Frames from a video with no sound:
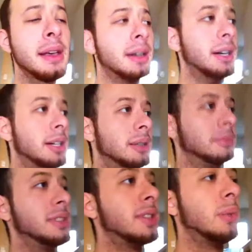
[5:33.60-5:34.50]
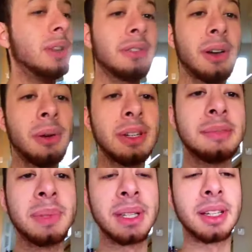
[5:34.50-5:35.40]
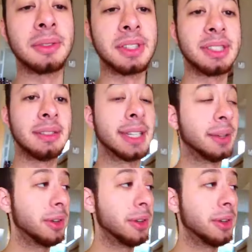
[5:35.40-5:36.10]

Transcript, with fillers: Um, so we've always been on the receiving end.